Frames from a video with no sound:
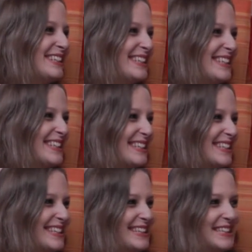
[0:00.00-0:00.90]

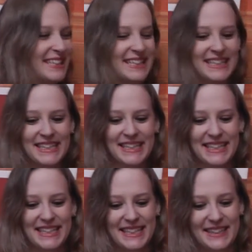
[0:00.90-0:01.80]

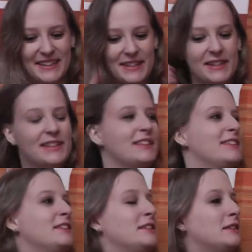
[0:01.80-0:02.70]

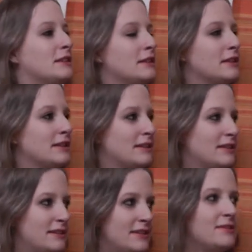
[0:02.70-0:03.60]

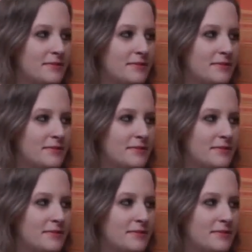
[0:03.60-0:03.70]
This person isn't speaking.